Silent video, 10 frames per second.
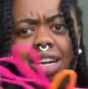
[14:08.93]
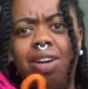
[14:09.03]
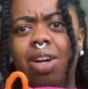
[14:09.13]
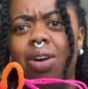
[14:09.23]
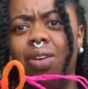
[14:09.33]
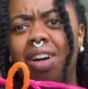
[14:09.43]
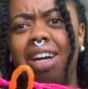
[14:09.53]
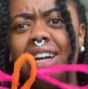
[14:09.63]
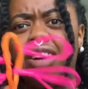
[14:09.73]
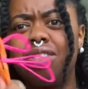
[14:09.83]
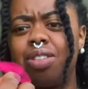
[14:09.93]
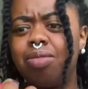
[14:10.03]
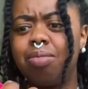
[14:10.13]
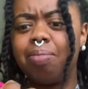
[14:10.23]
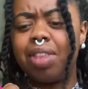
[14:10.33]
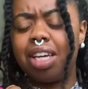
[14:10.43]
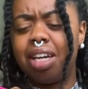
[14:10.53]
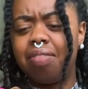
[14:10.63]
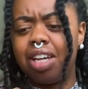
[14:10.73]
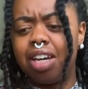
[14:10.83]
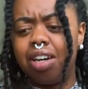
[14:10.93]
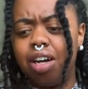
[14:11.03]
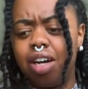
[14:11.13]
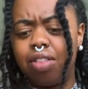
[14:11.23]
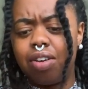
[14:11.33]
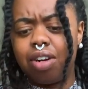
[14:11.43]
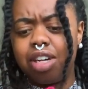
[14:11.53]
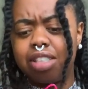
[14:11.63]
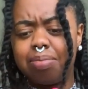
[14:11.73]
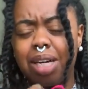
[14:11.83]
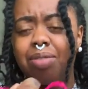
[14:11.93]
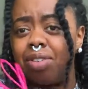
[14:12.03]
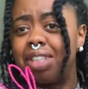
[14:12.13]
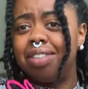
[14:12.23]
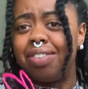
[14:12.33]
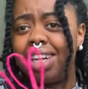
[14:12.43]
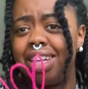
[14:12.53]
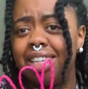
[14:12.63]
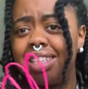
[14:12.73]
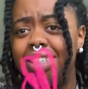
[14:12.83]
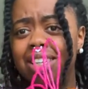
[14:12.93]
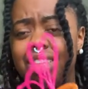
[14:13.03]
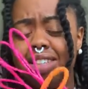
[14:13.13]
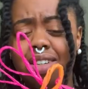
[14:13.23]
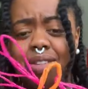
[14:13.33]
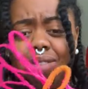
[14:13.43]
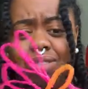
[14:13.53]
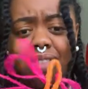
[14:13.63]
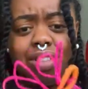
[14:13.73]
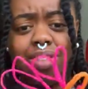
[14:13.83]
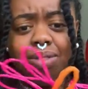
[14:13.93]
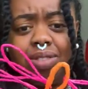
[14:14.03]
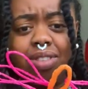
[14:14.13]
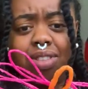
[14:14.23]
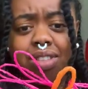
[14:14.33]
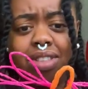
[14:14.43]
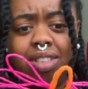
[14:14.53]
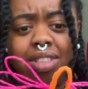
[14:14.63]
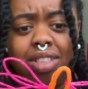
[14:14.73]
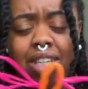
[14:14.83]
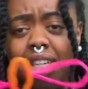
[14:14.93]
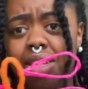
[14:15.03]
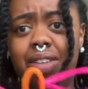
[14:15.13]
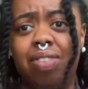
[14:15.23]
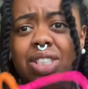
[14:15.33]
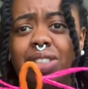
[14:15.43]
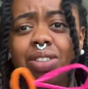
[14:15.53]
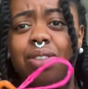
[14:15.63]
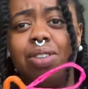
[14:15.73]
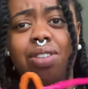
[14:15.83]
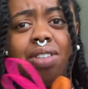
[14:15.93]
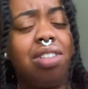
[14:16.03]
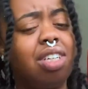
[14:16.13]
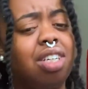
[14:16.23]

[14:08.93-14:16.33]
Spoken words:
I don't know. I also thinking of like other artists might really find, like, you know, use unconventional.